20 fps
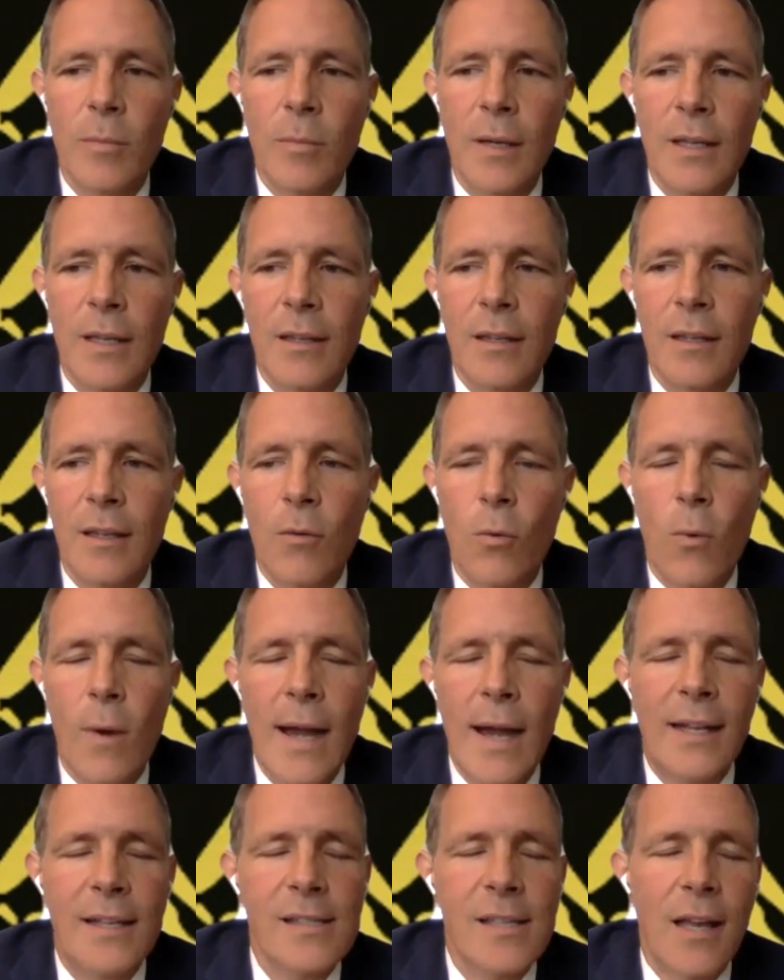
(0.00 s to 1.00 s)
but the
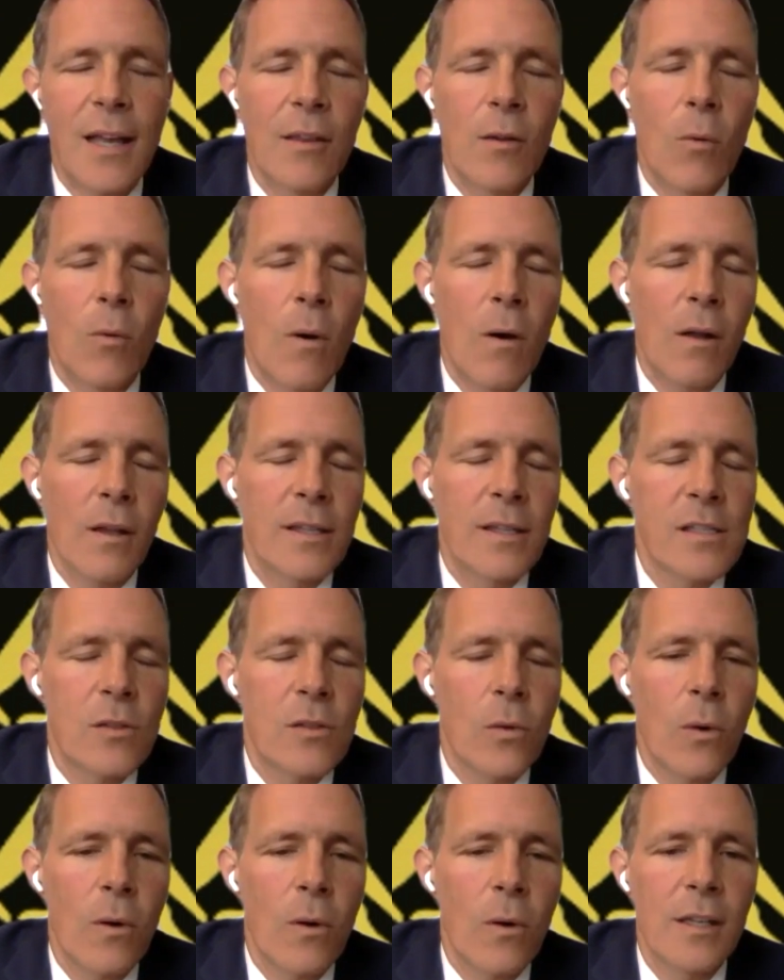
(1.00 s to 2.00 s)
writing's on the wall
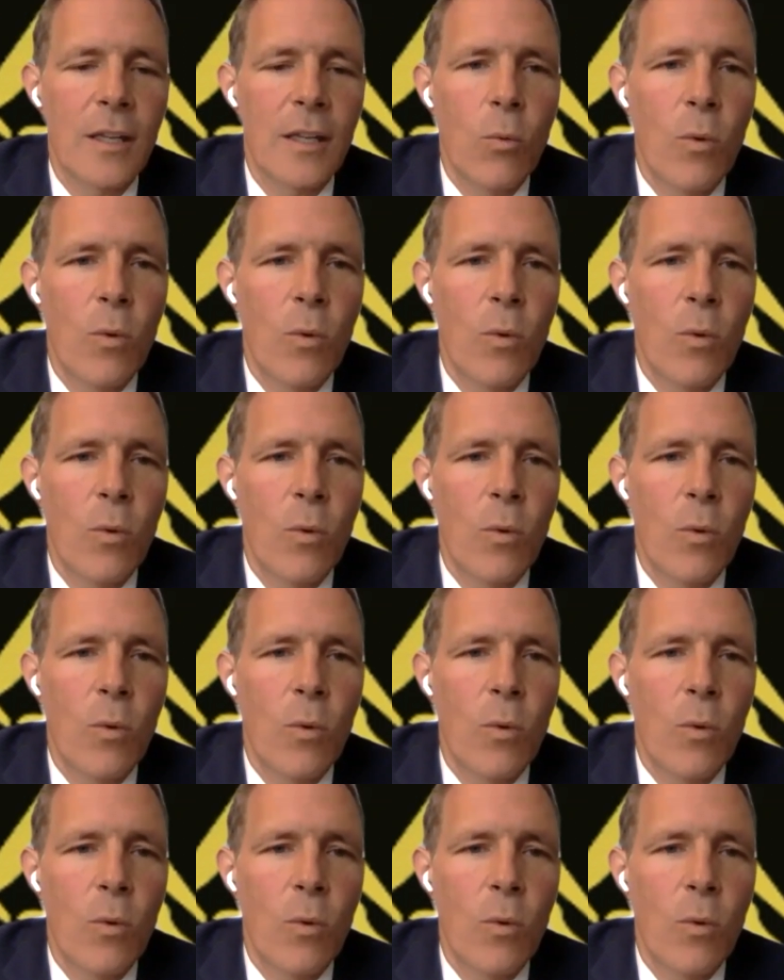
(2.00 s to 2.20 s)
historically.